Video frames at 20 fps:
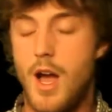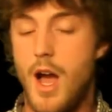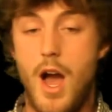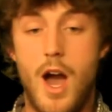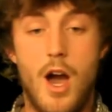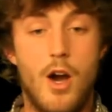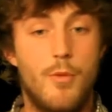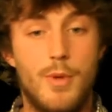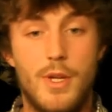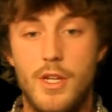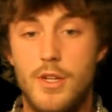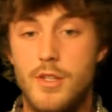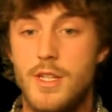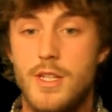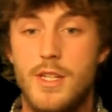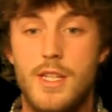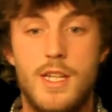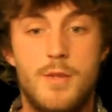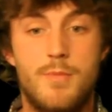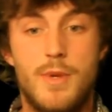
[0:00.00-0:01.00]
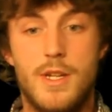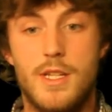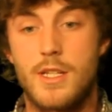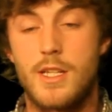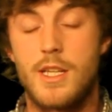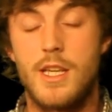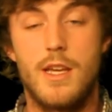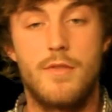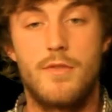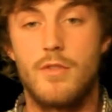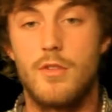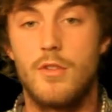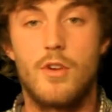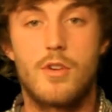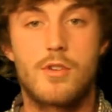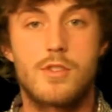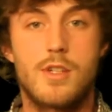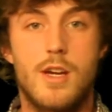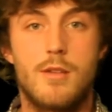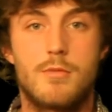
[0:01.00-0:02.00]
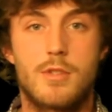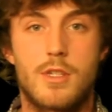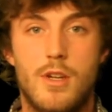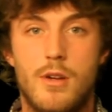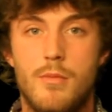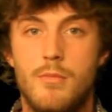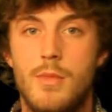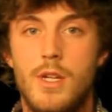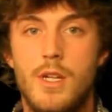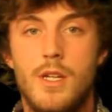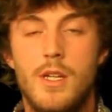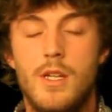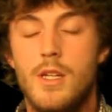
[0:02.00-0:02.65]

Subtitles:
I'll be using these bits of kit for a long time to come,